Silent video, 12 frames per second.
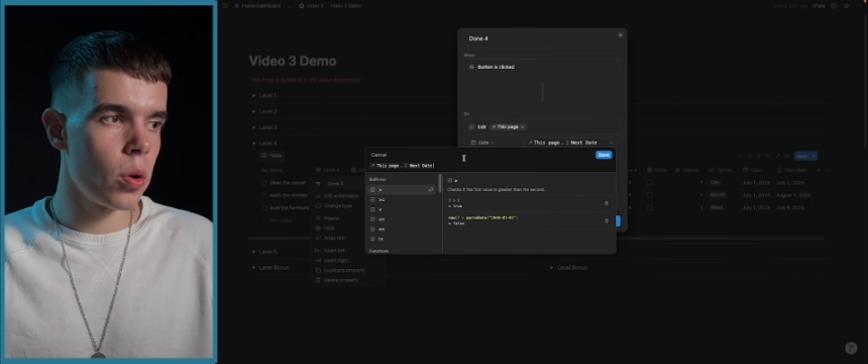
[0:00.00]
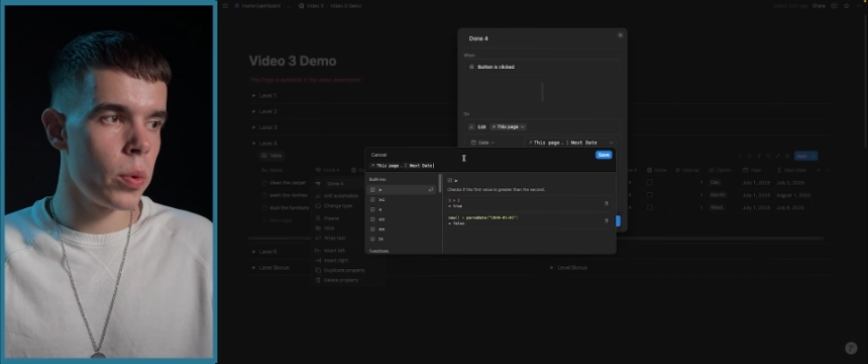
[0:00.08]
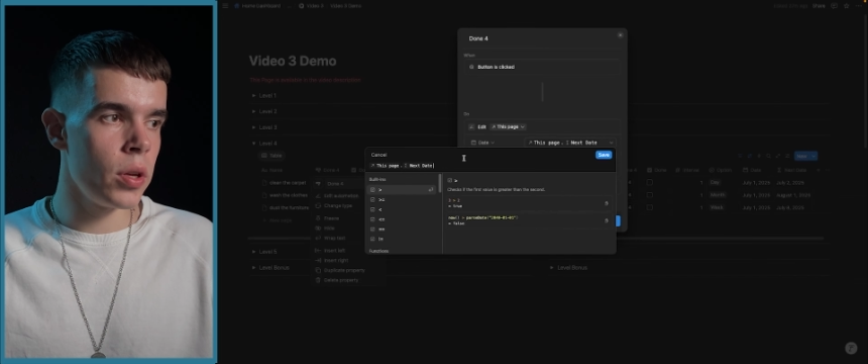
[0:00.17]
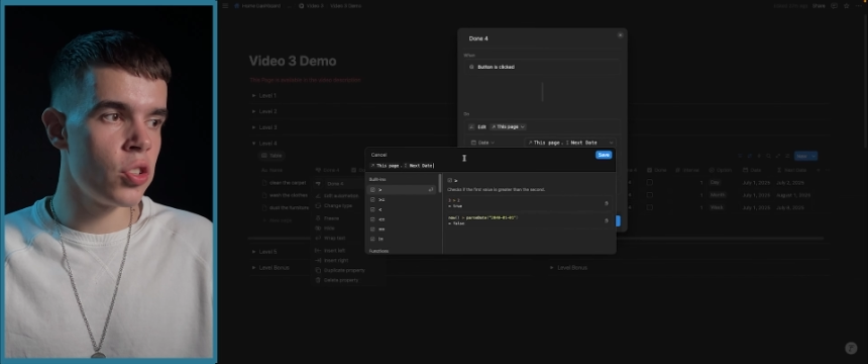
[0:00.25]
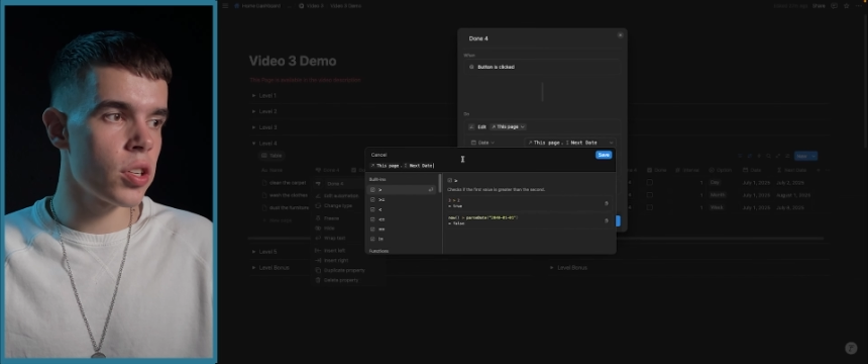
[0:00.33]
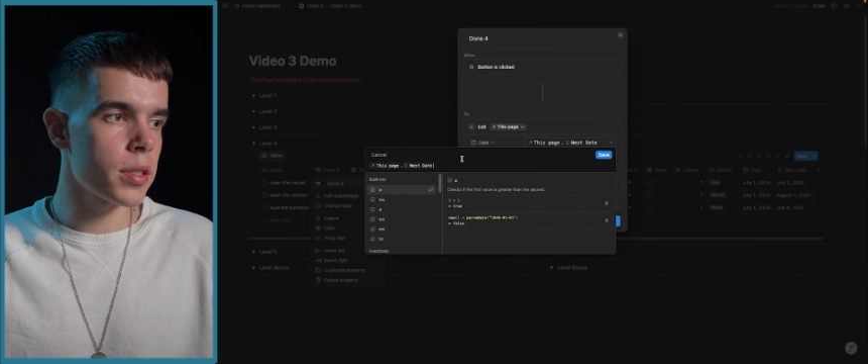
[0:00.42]

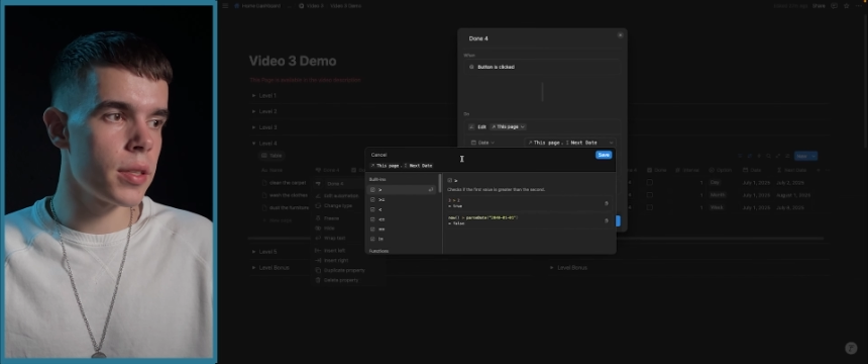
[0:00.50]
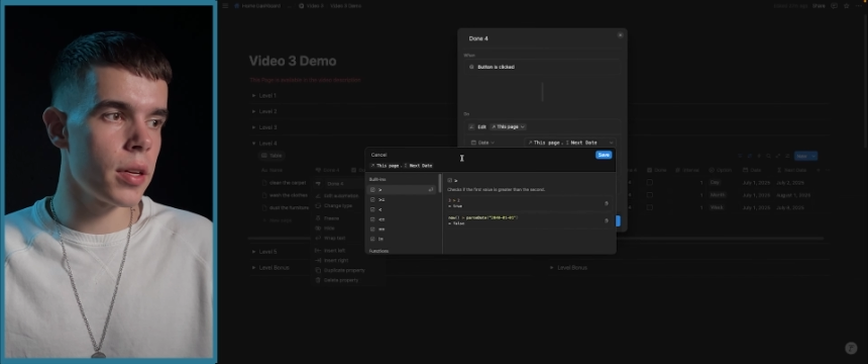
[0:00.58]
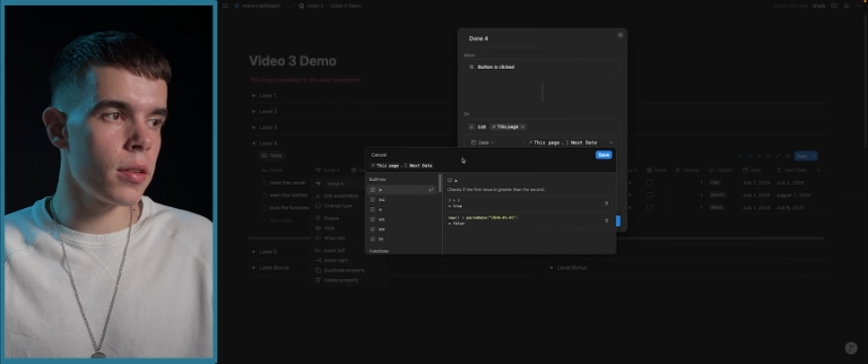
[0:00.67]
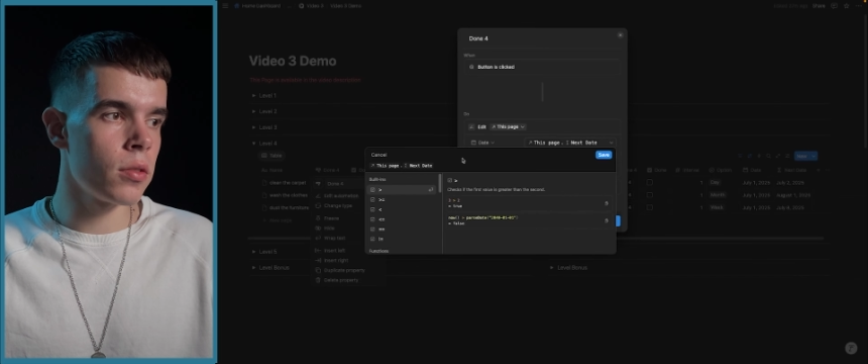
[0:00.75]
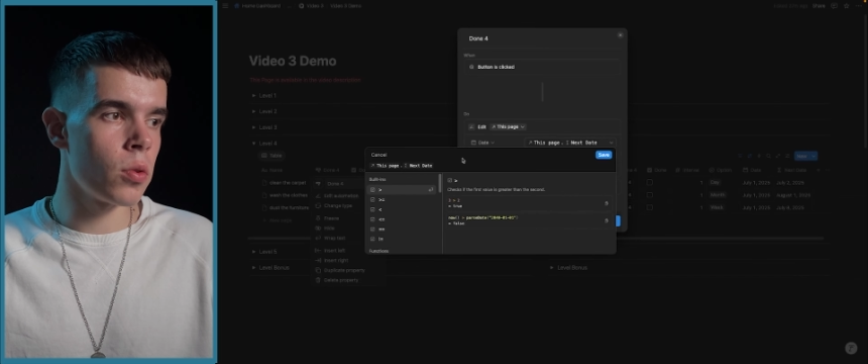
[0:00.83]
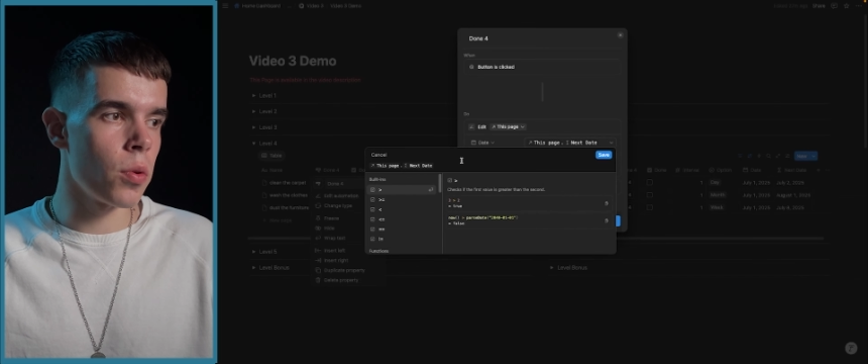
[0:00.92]
we just set
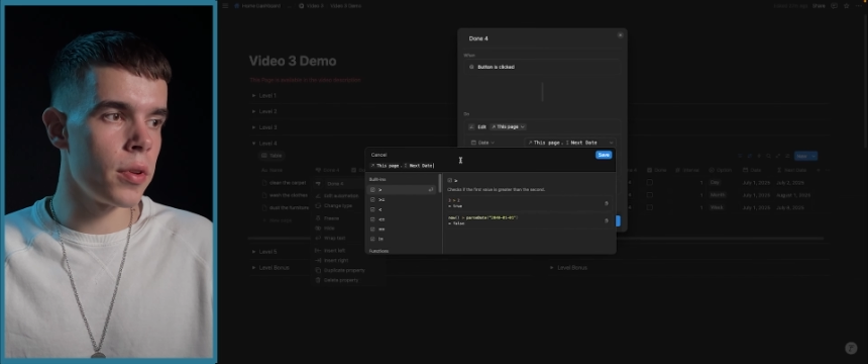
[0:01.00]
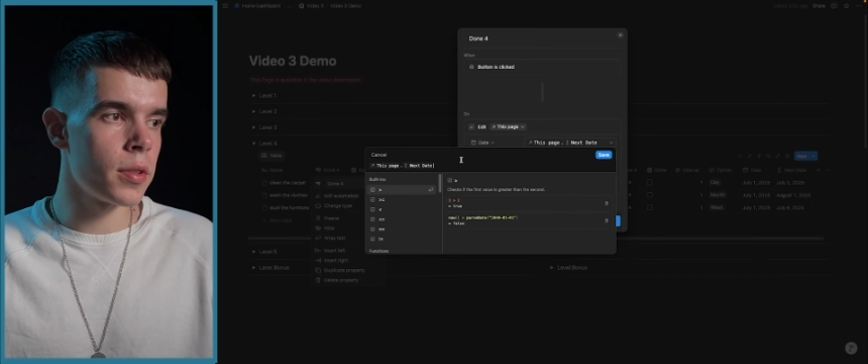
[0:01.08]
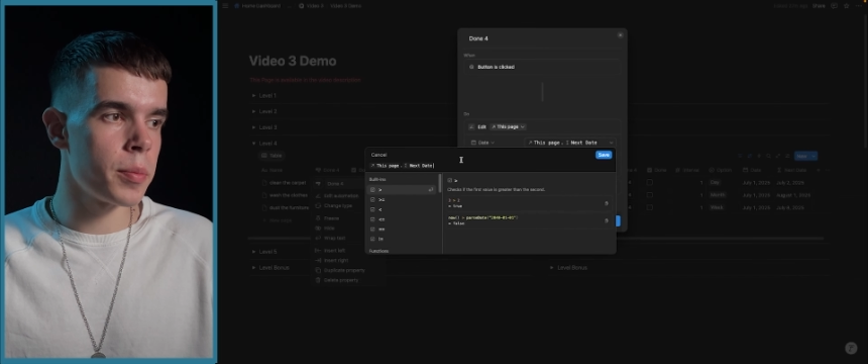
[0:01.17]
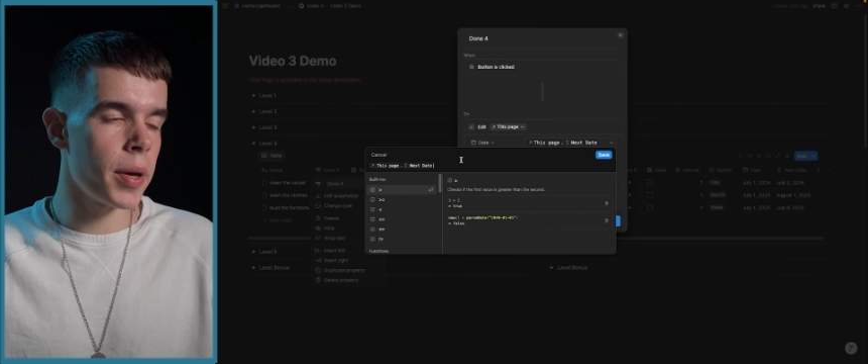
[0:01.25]
it to this